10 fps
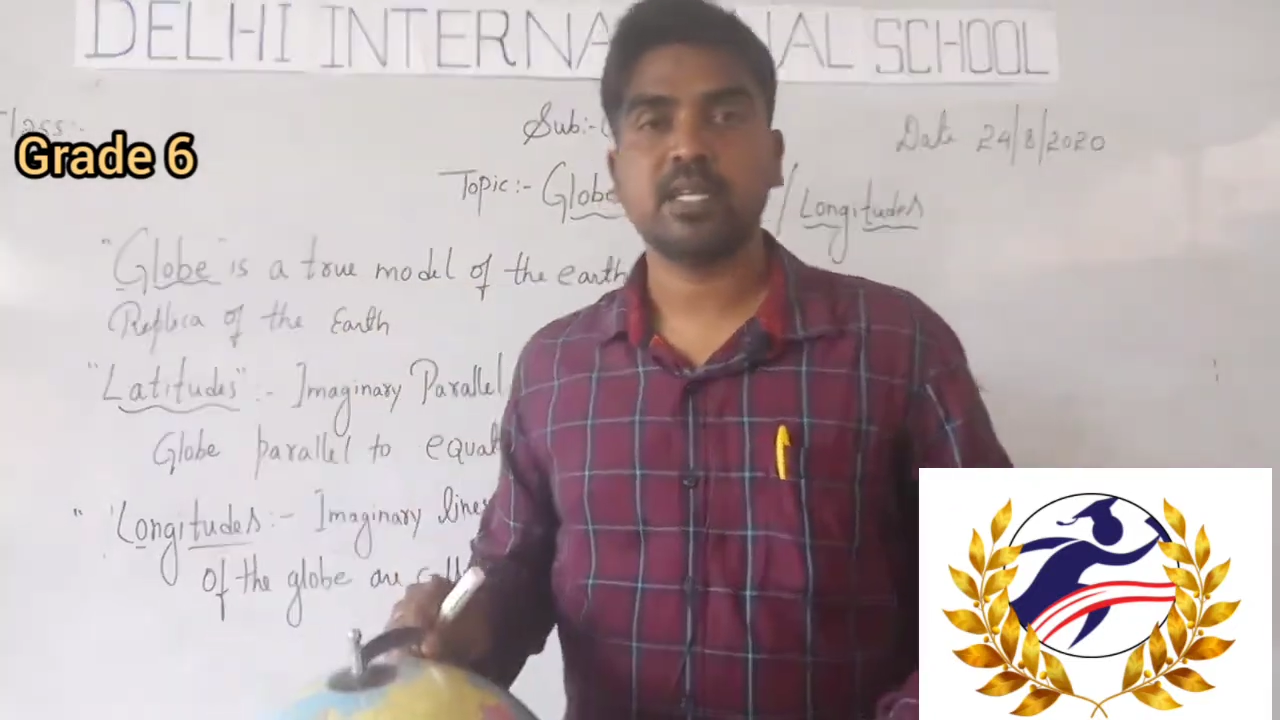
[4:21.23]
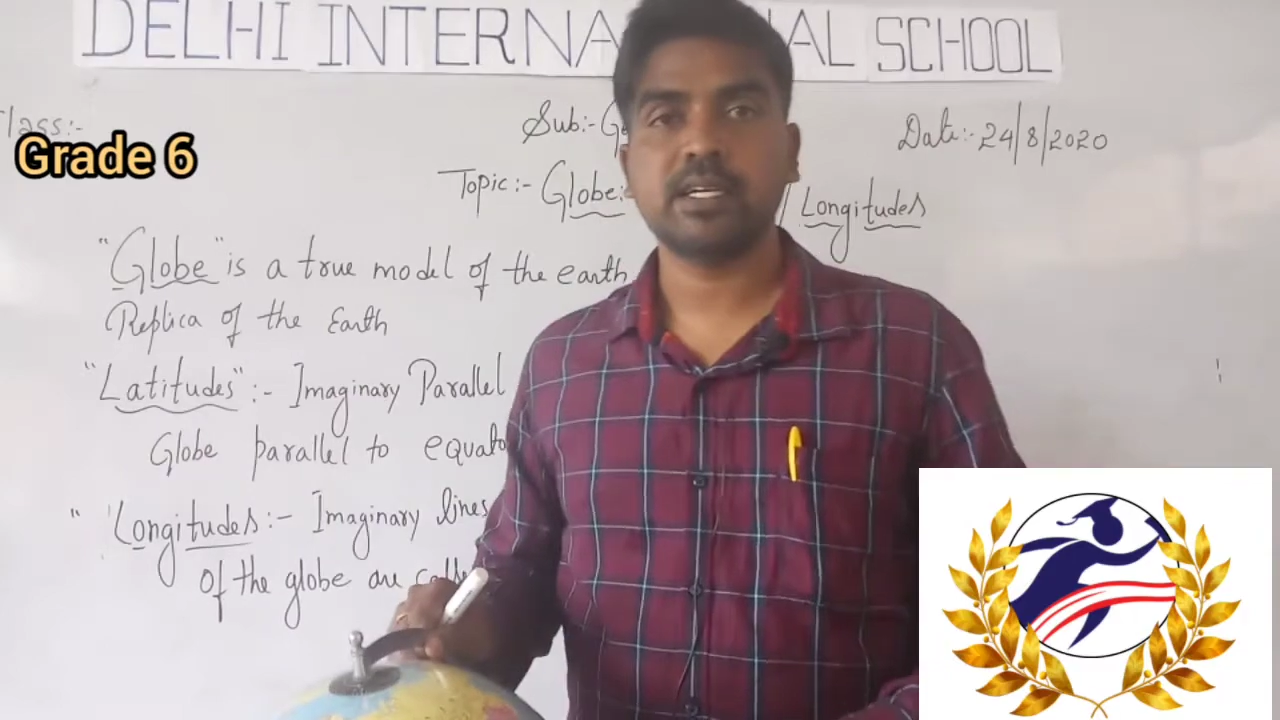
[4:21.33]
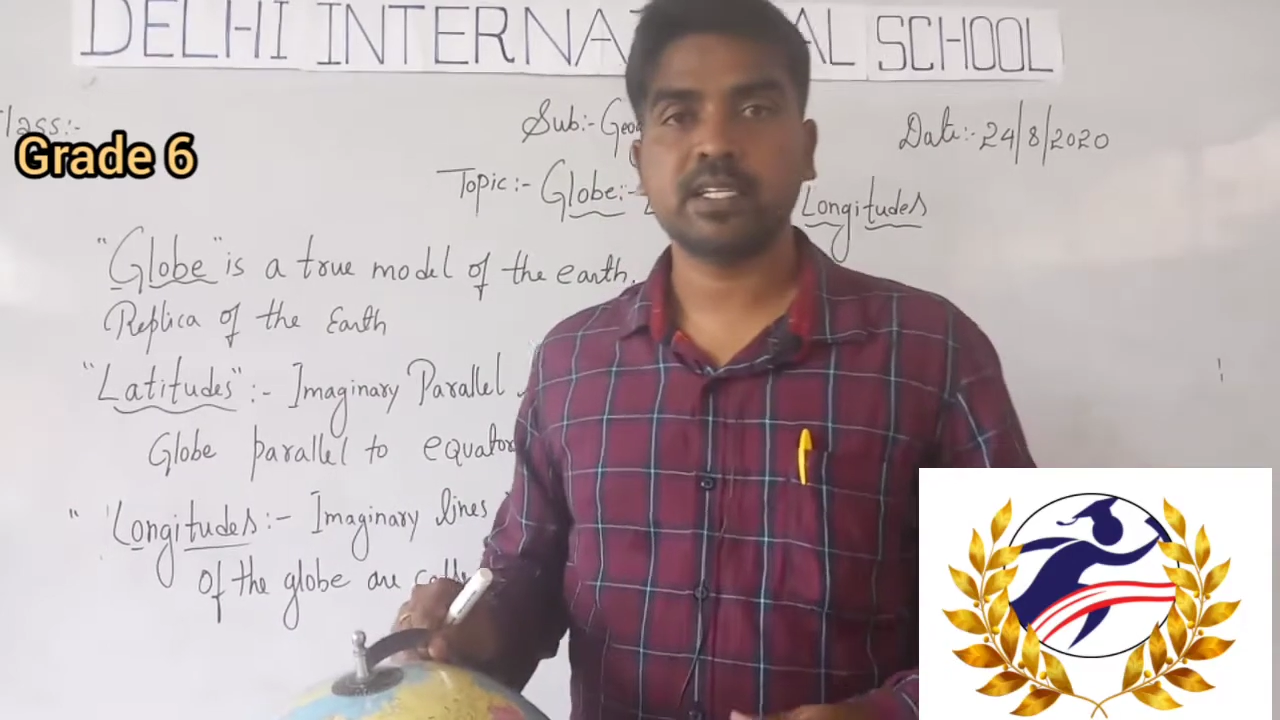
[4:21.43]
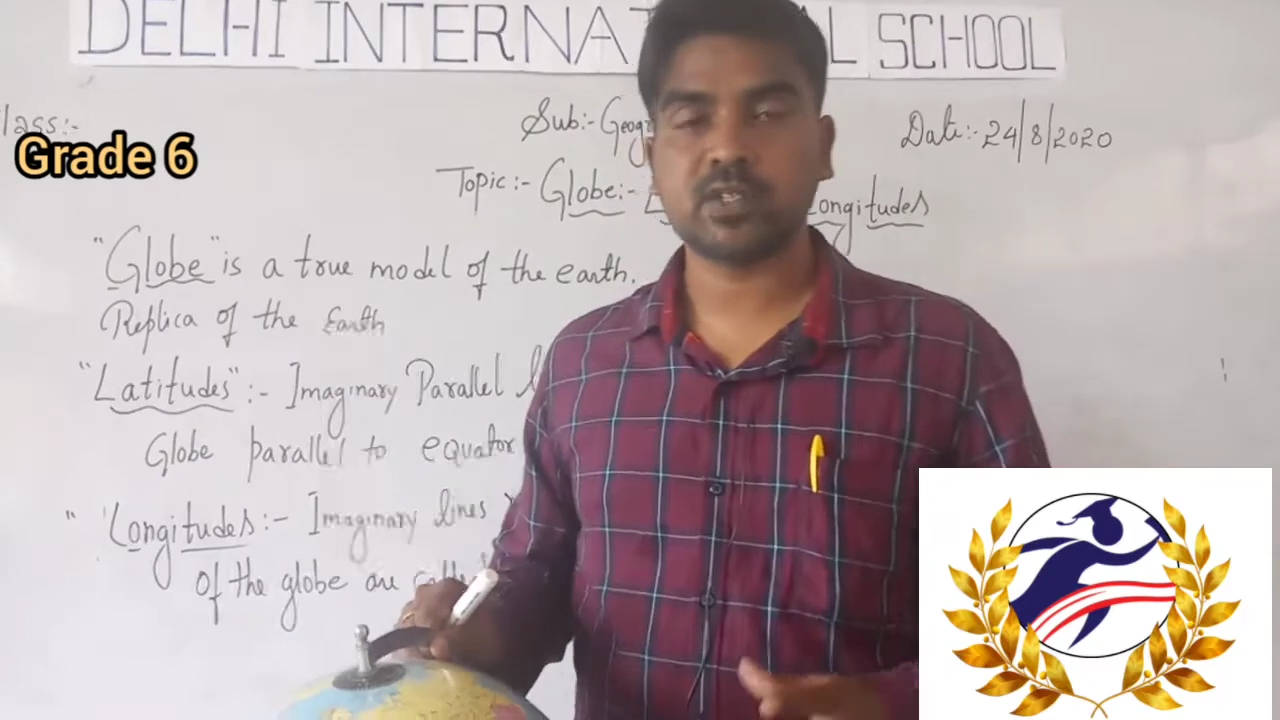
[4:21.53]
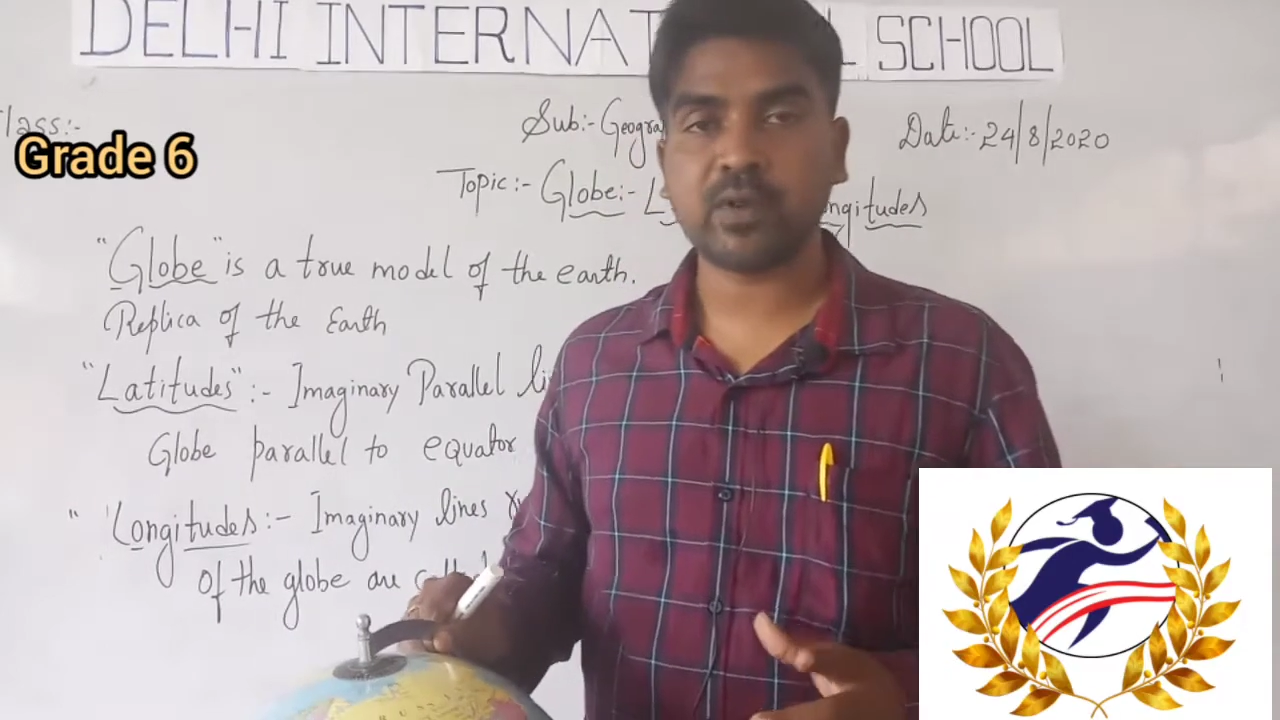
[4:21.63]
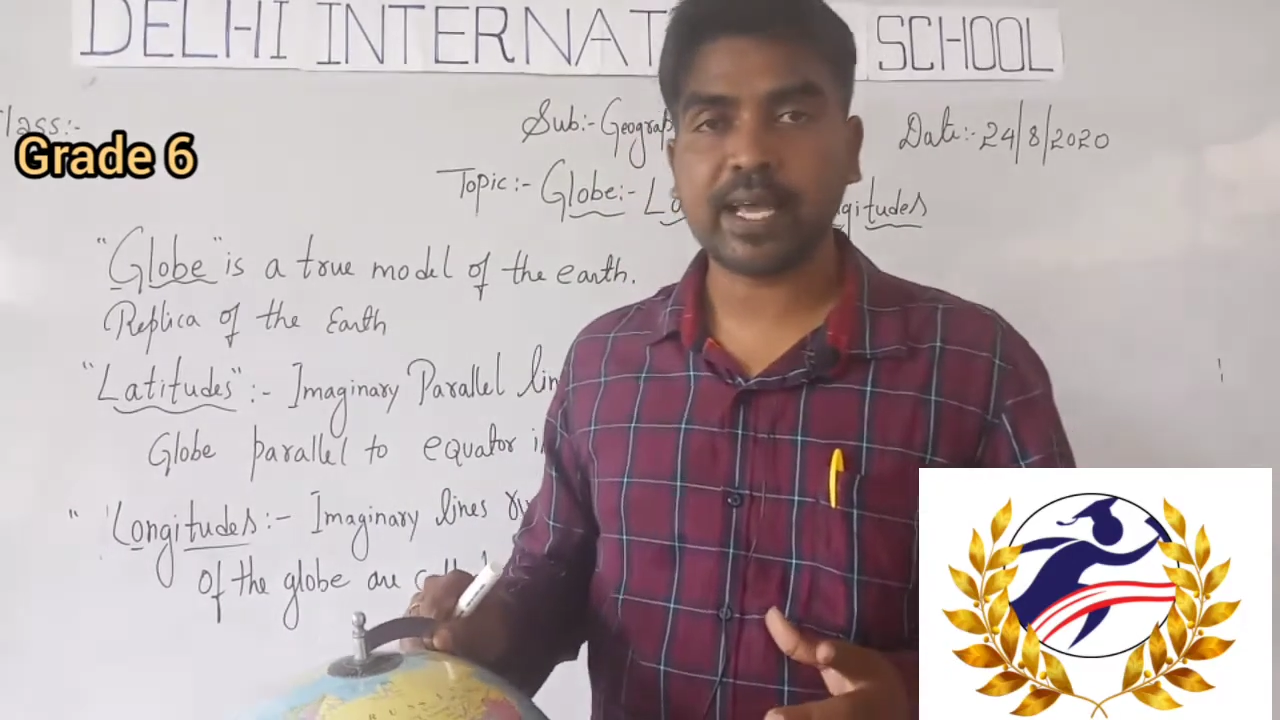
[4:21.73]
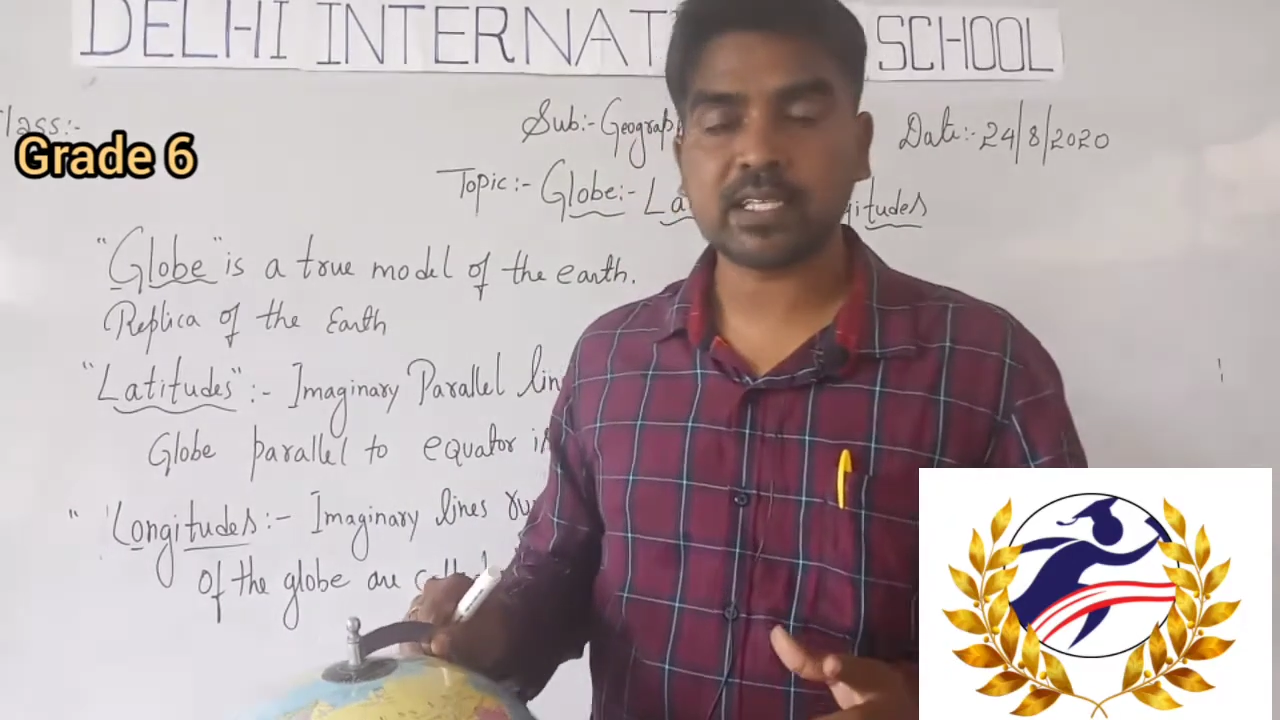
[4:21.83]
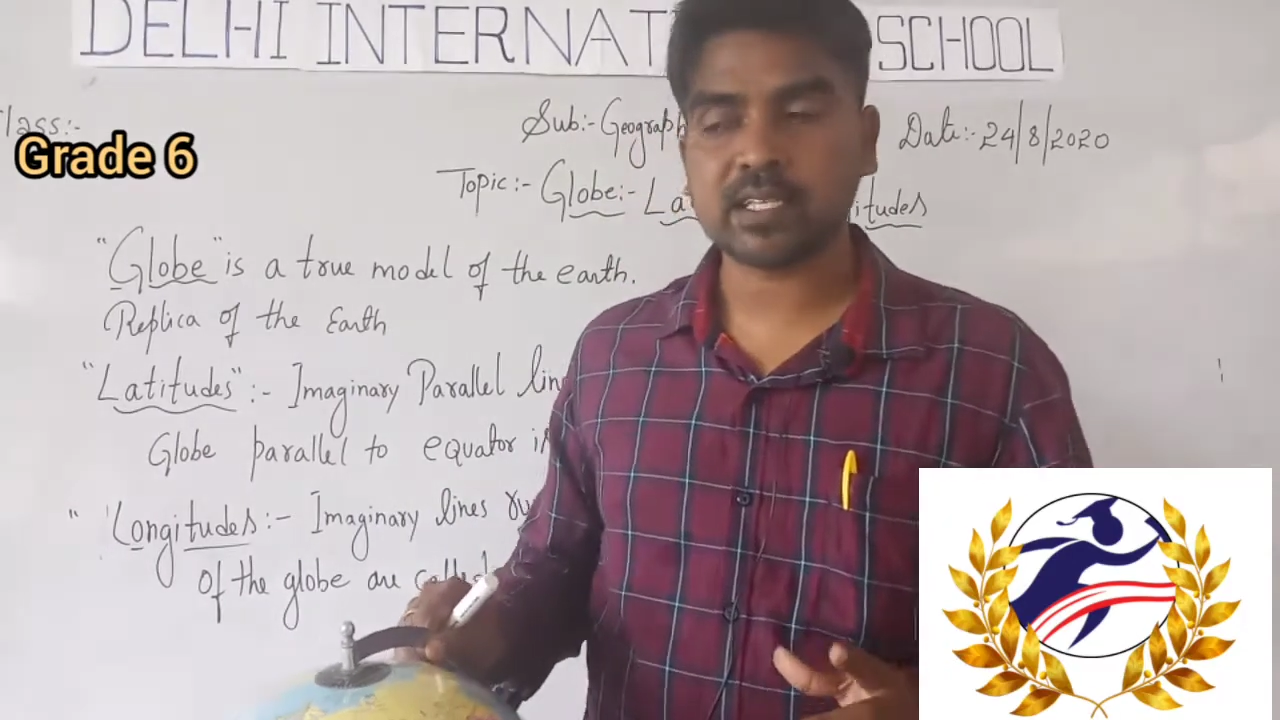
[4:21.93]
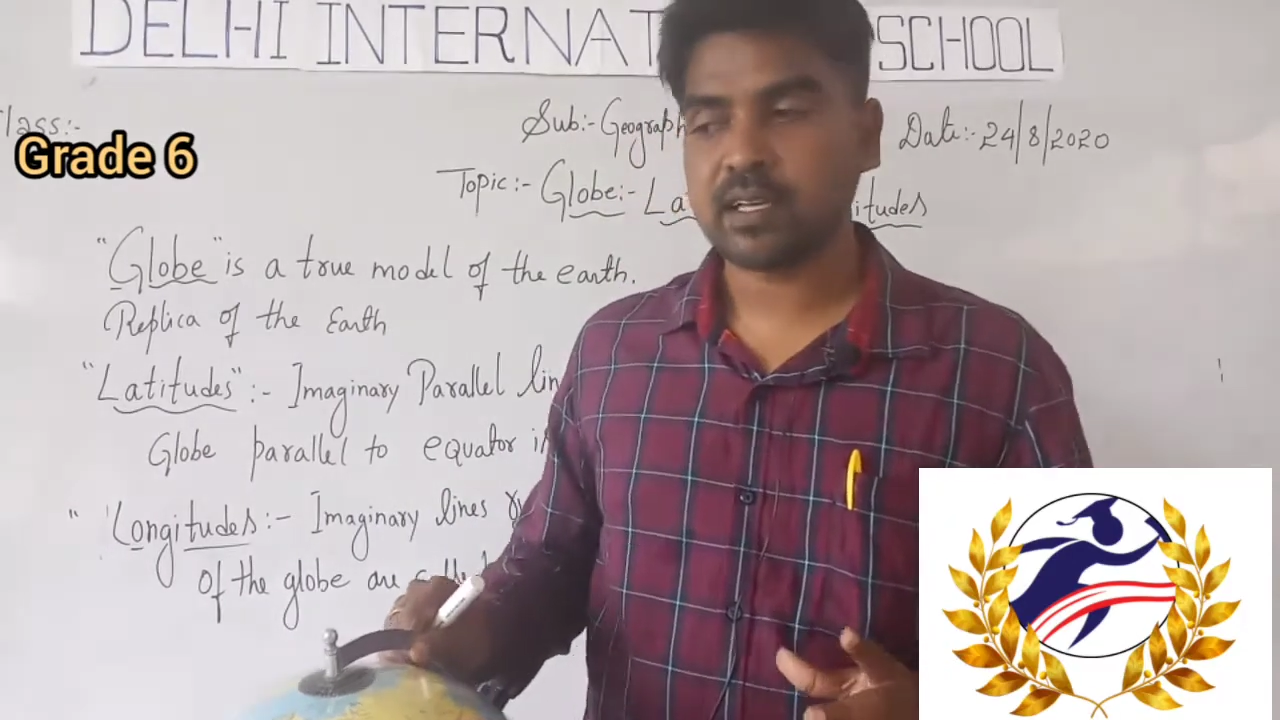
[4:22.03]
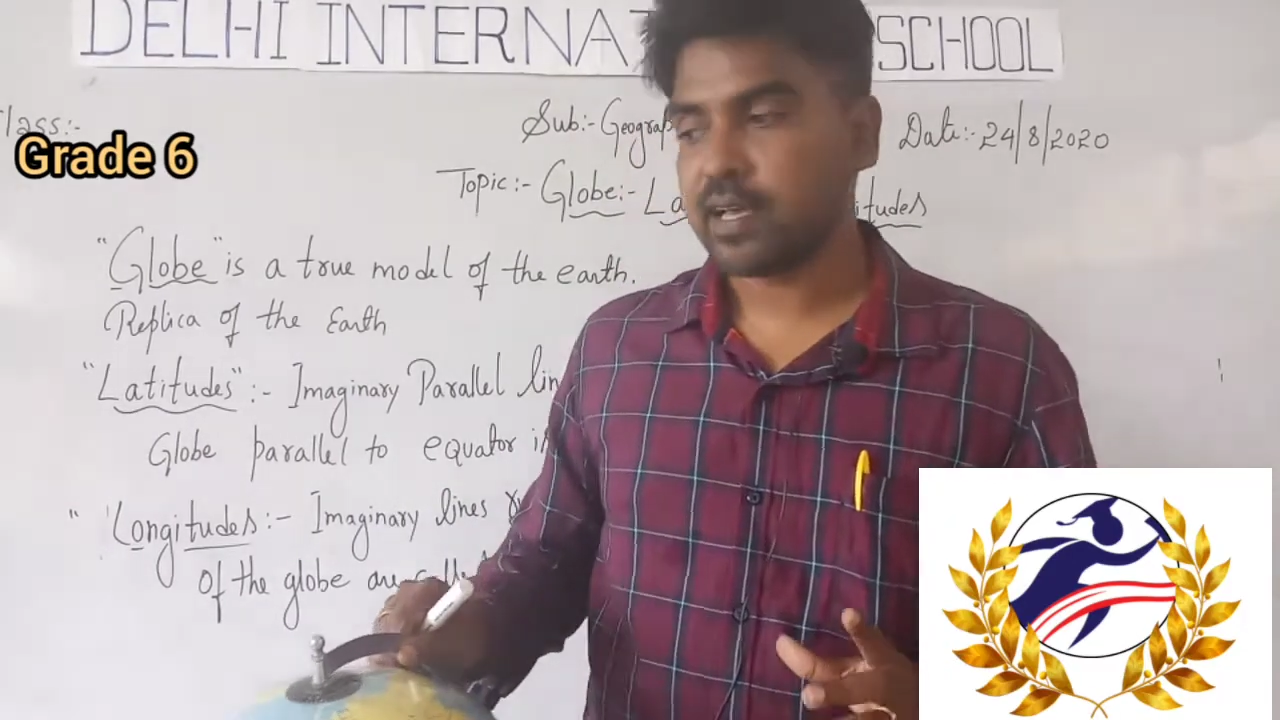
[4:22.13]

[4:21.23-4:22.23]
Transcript: It is known as